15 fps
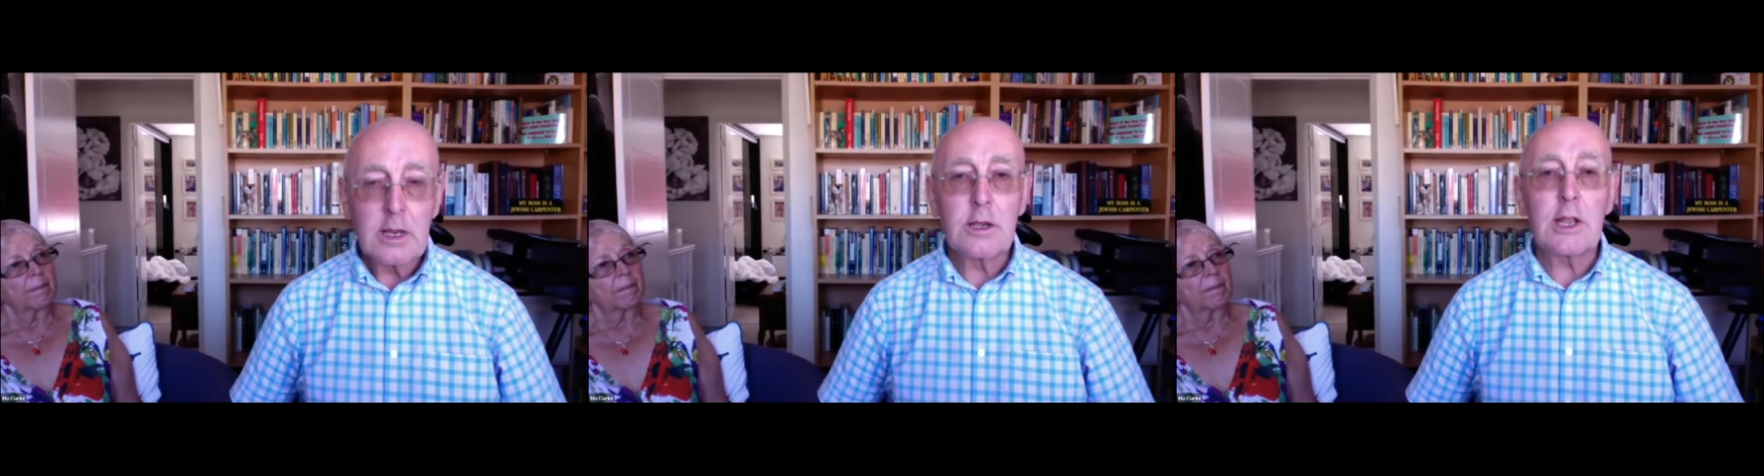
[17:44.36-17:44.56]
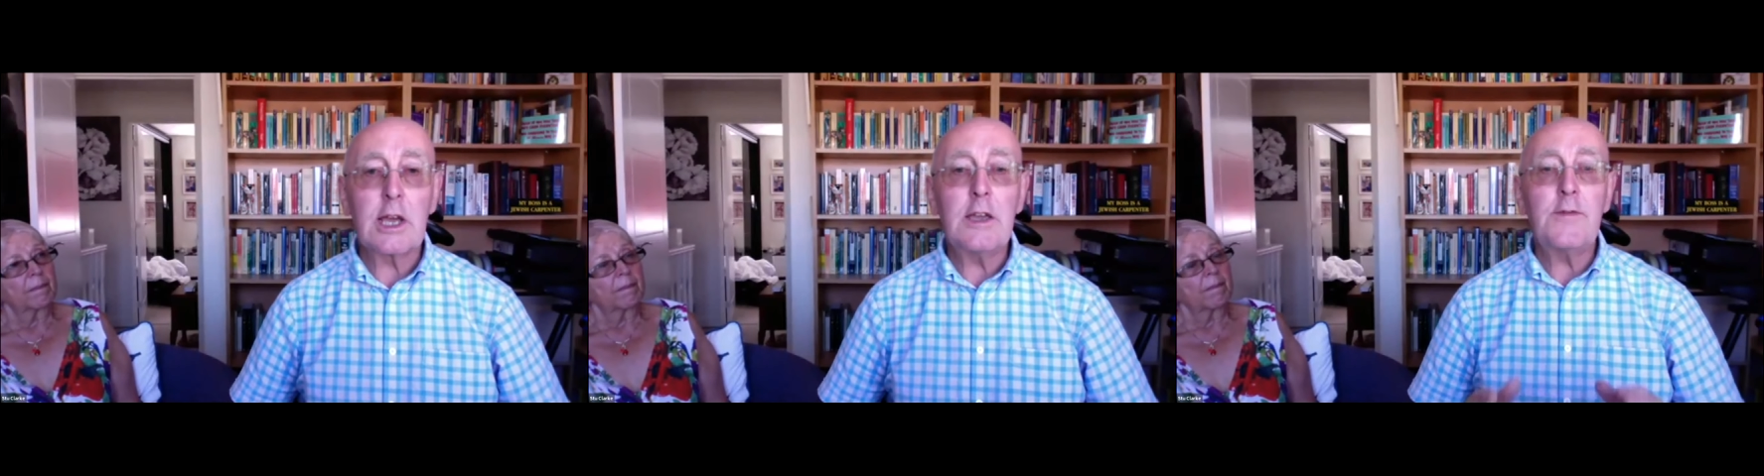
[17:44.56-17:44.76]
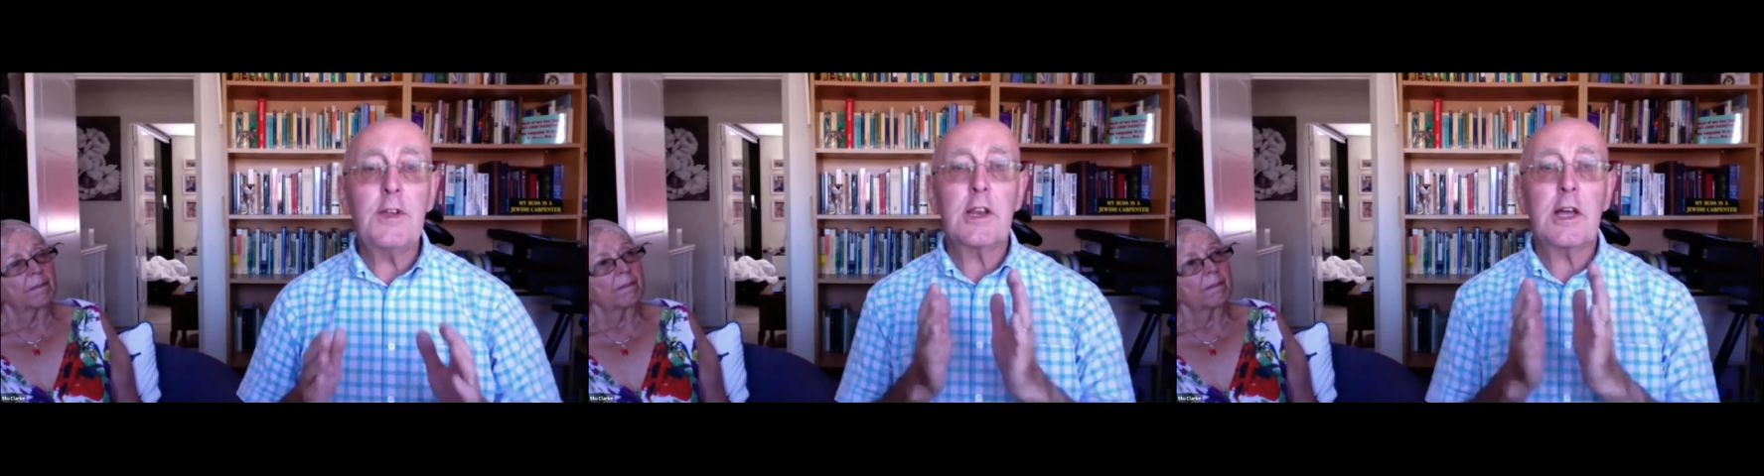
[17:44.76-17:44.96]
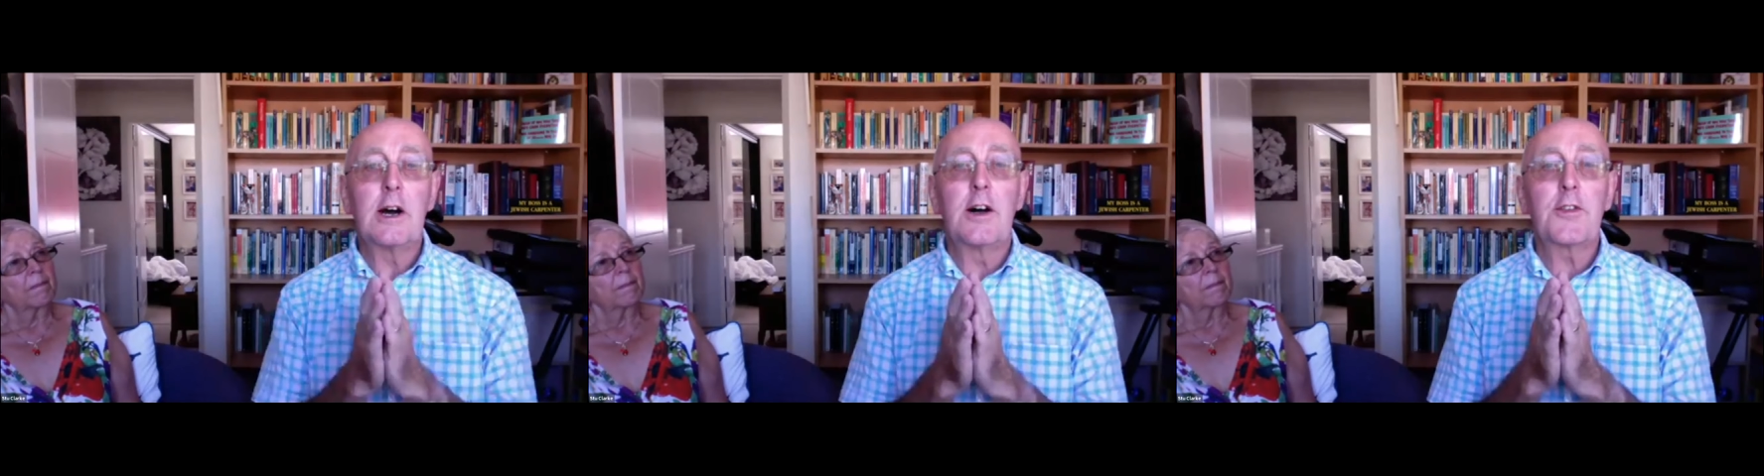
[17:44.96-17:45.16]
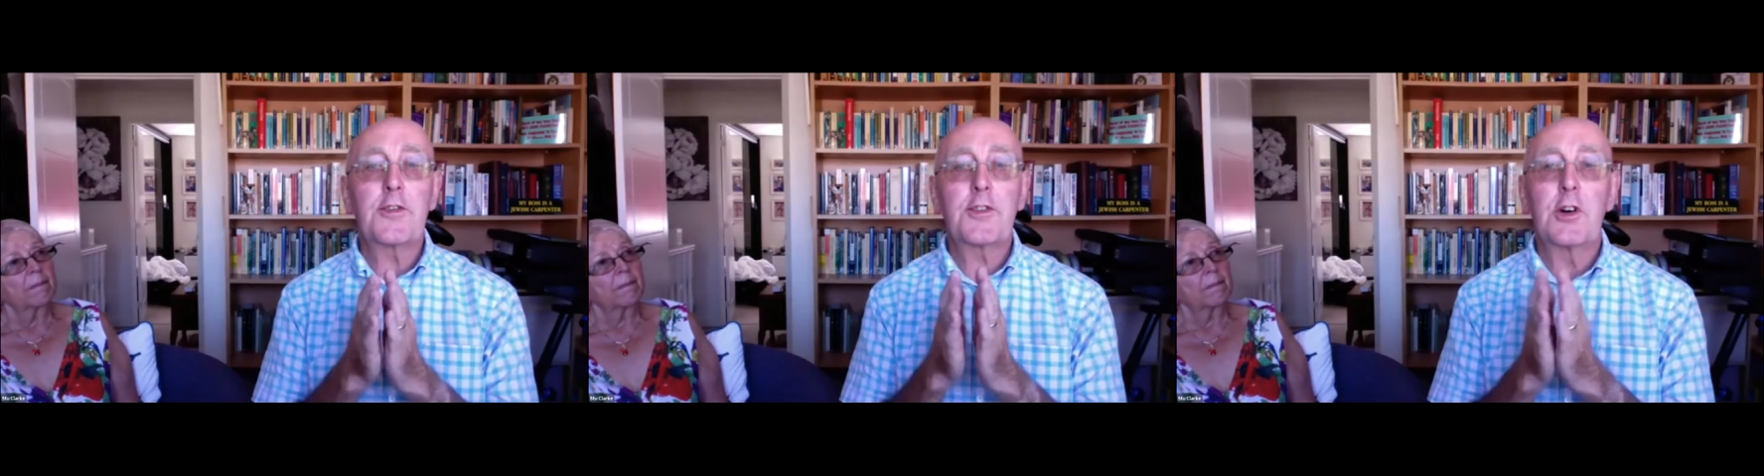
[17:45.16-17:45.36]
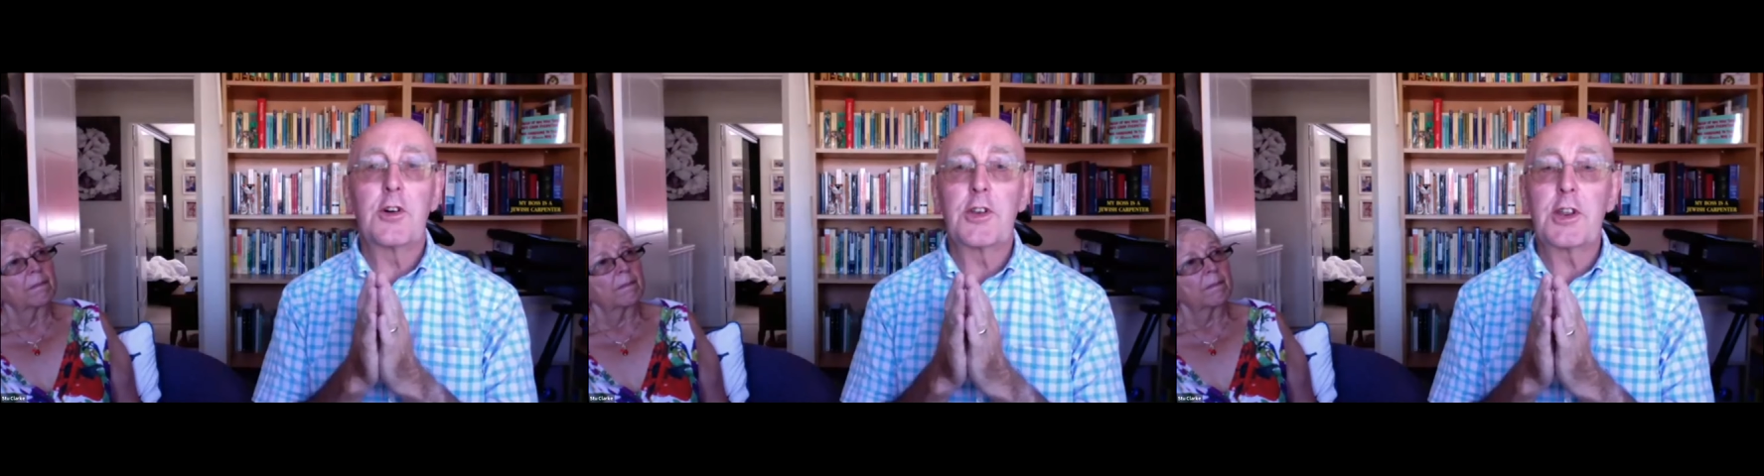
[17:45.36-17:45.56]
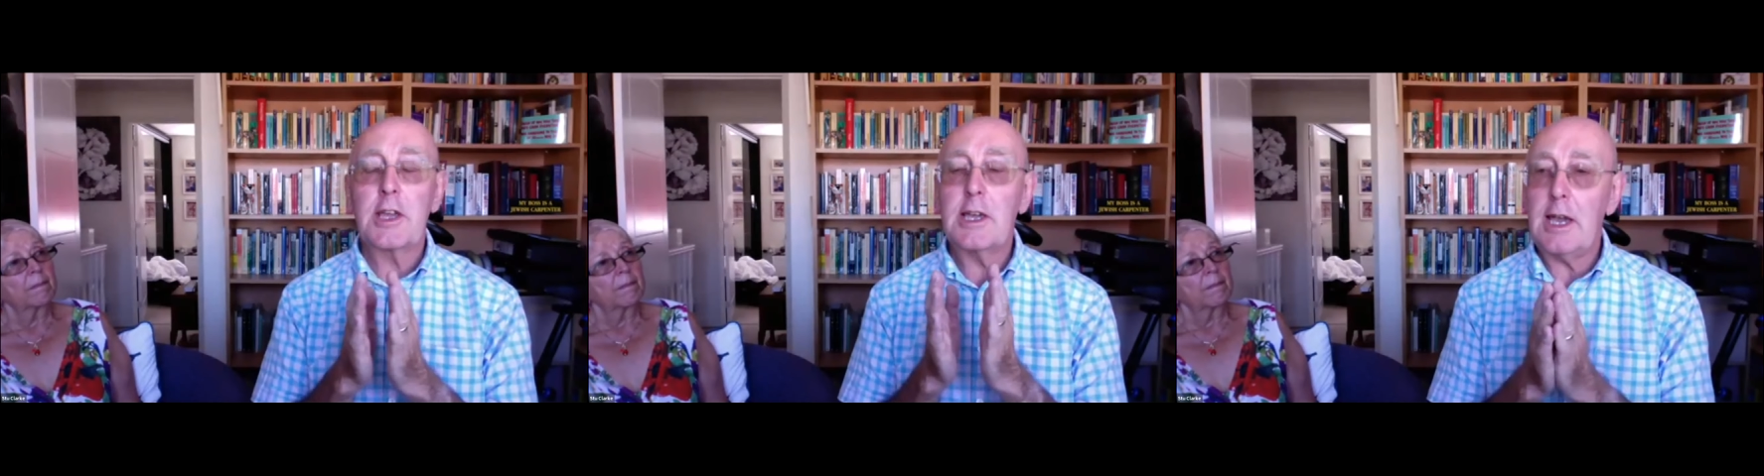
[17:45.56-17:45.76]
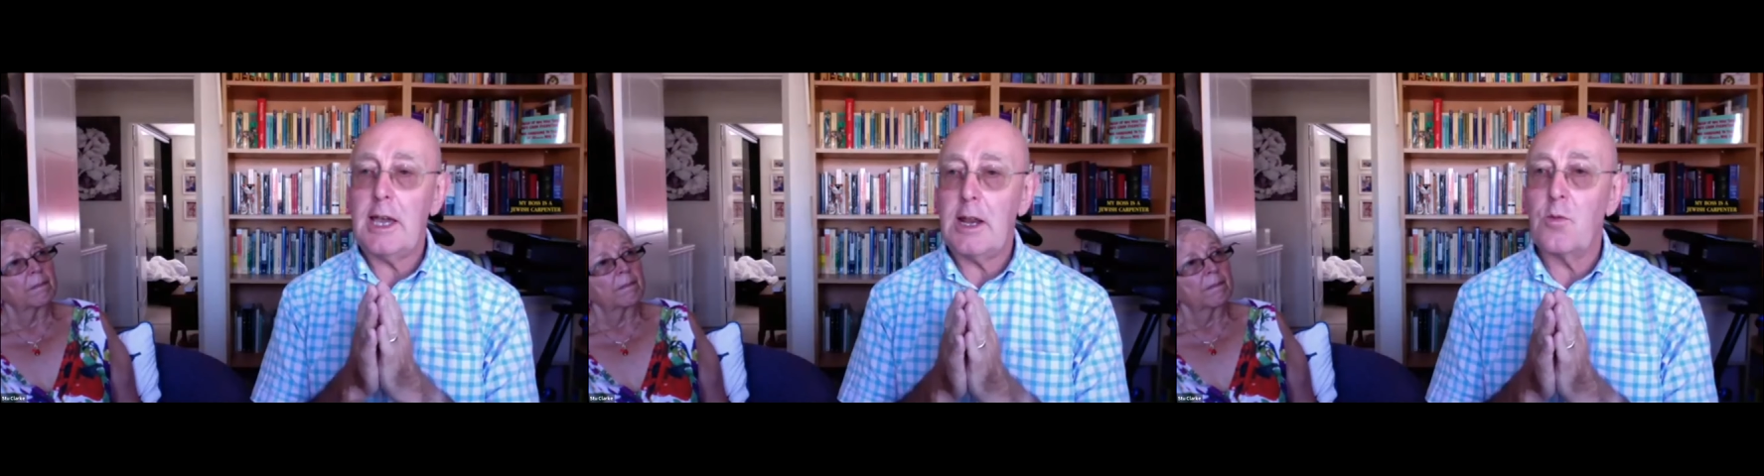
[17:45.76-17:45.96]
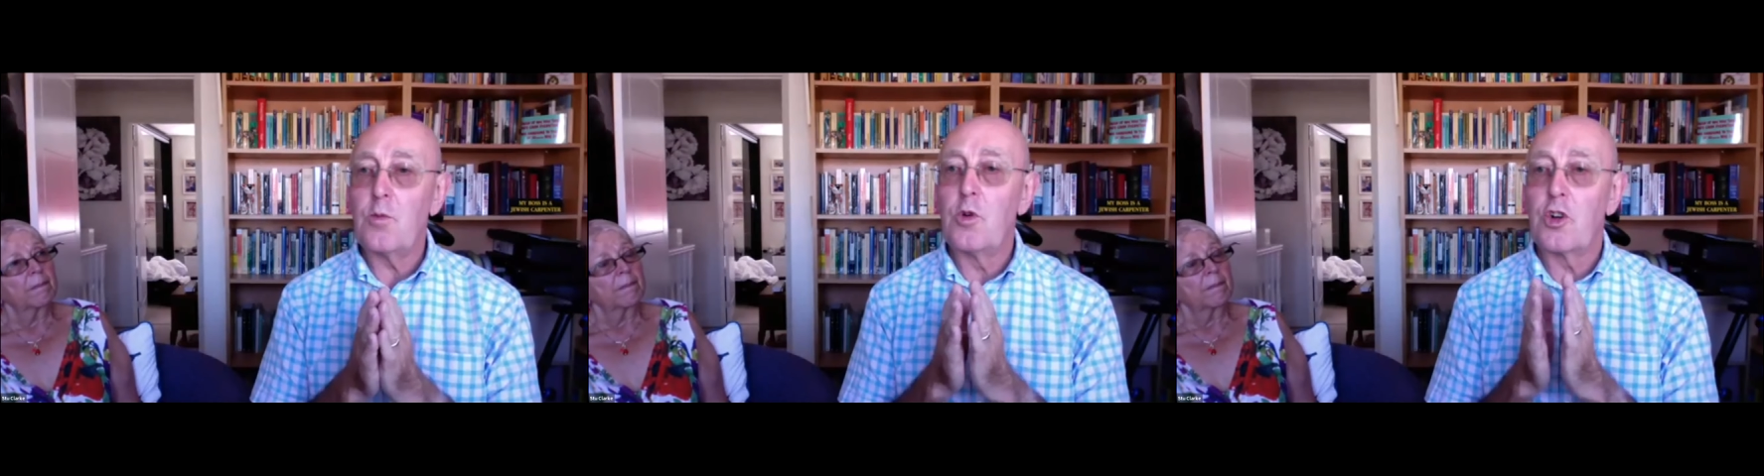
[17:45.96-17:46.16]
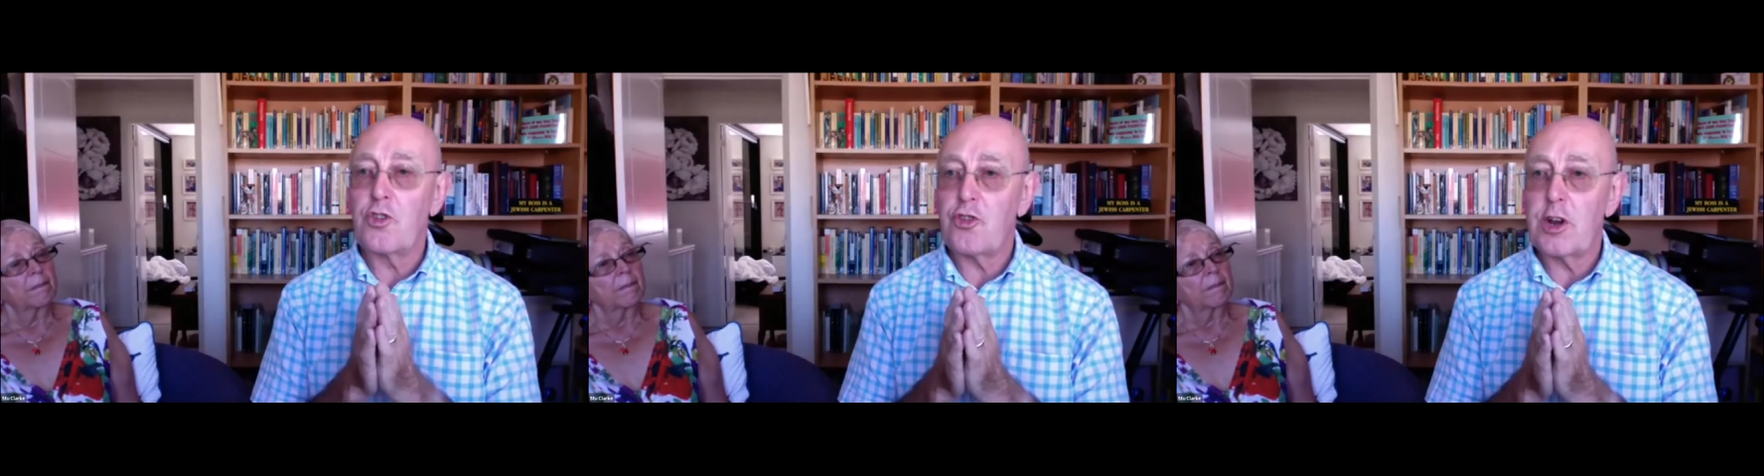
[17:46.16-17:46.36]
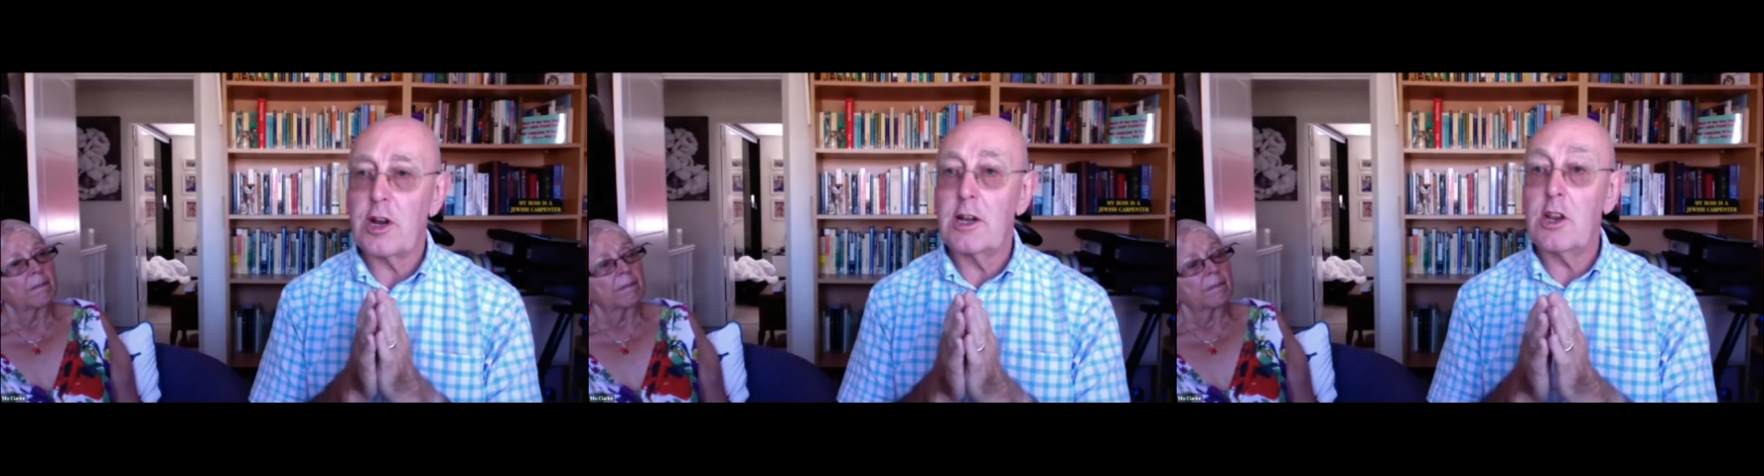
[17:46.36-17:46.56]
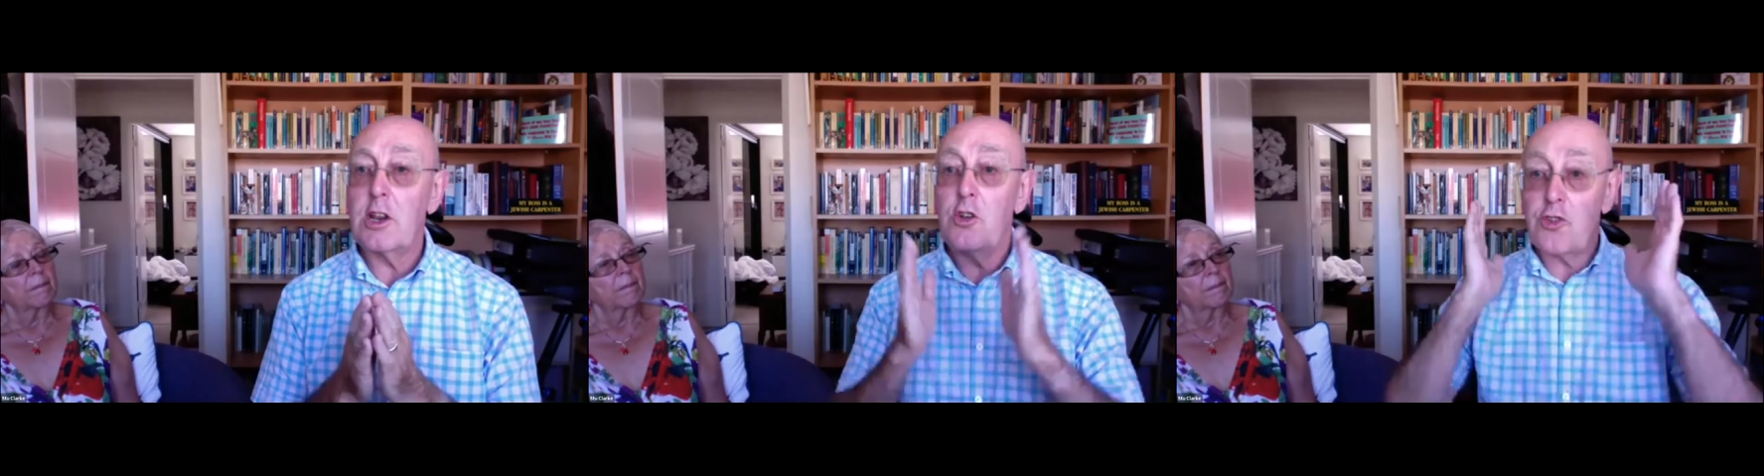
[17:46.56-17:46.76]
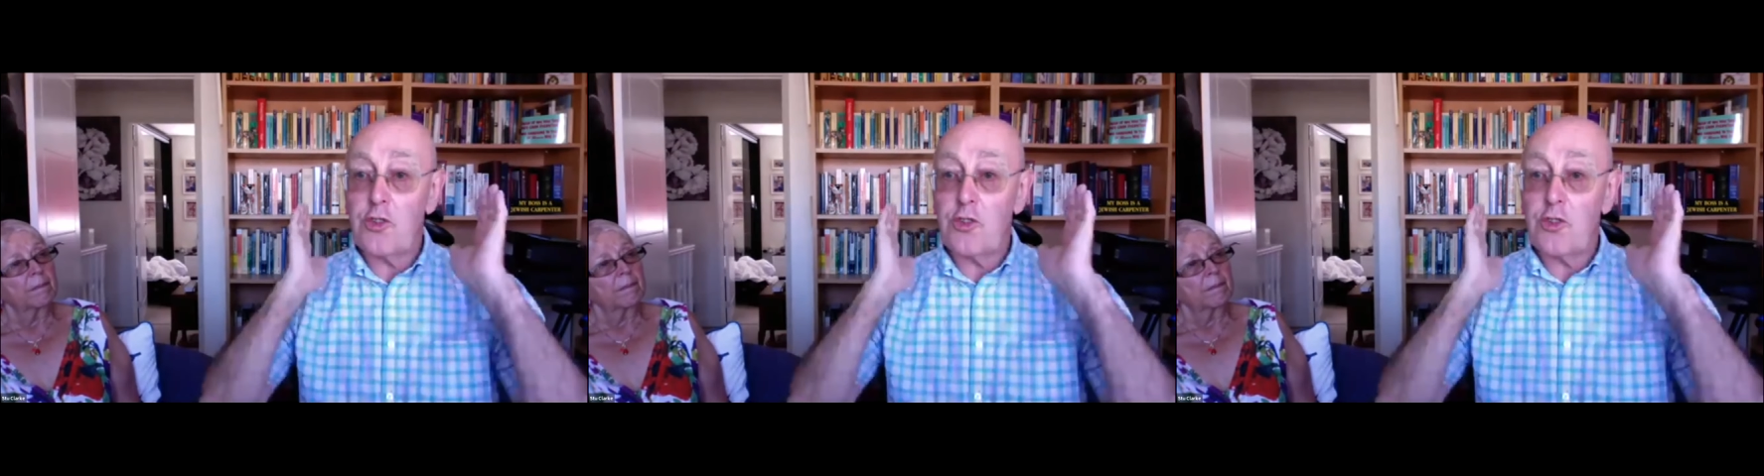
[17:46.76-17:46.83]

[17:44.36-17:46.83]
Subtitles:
David asked God again, what should I do?